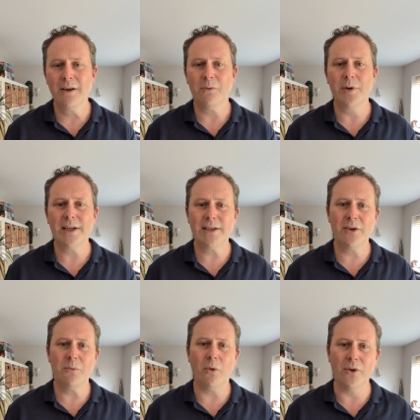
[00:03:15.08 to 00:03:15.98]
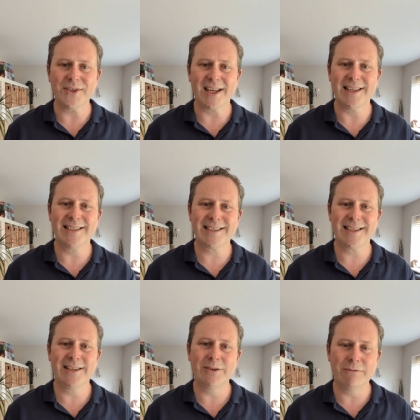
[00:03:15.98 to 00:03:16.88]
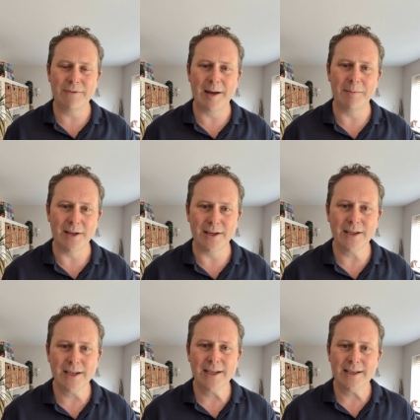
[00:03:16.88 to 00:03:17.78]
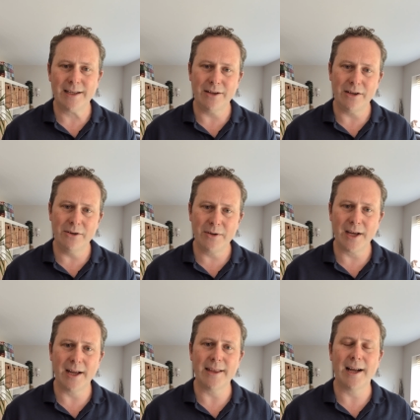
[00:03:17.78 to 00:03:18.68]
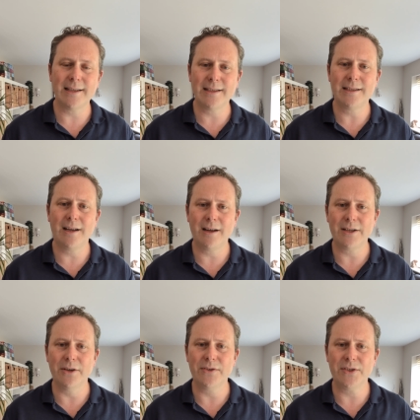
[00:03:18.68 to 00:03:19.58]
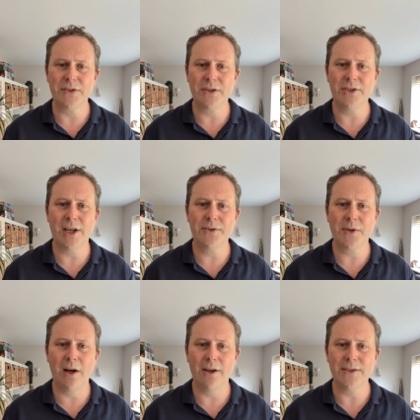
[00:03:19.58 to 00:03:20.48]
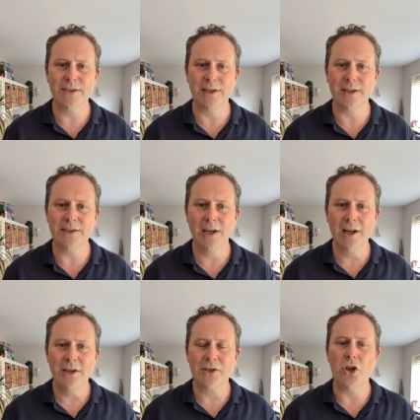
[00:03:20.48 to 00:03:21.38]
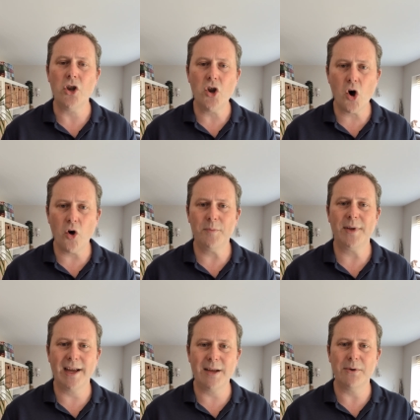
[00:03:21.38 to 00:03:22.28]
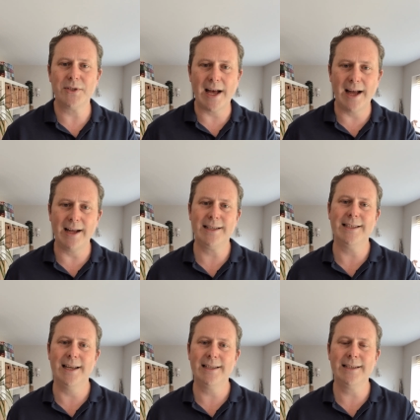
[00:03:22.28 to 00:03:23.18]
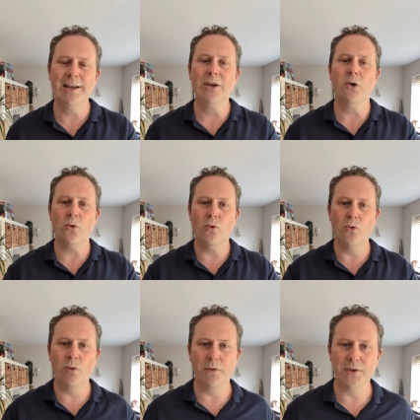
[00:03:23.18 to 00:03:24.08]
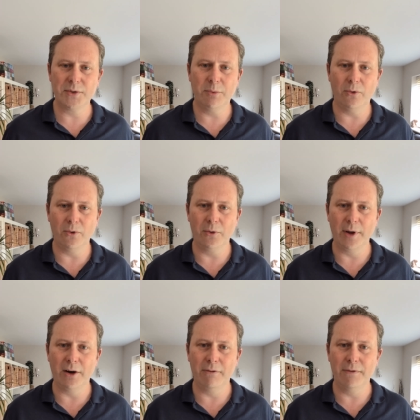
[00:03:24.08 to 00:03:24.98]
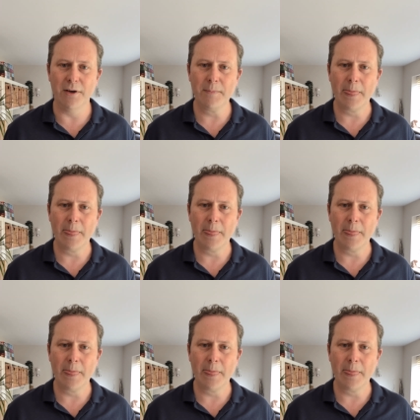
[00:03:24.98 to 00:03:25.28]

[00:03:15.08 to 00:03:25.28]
We don't want a single family in the UK that has a diagnosis of congenital heart disease to not be able to access all of the support that we offer.